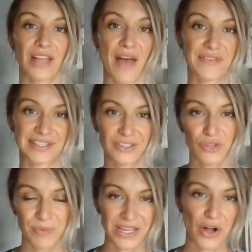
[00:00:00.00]
having
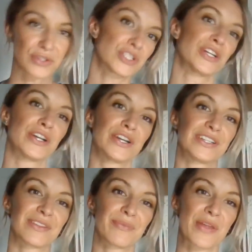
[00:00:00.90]
to be
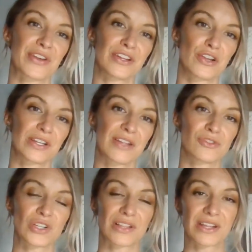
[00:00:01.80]
altered, whether you're going to
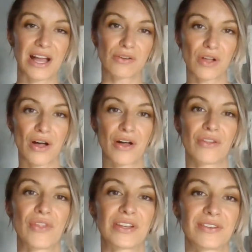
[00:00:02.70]
drink a lot of alcohol
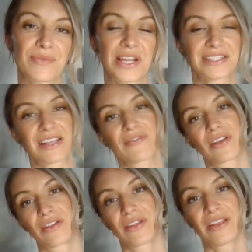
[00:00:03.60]
and then the next day
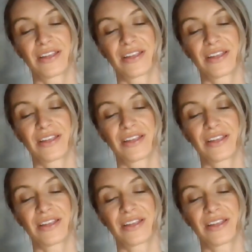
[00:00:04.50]
feel,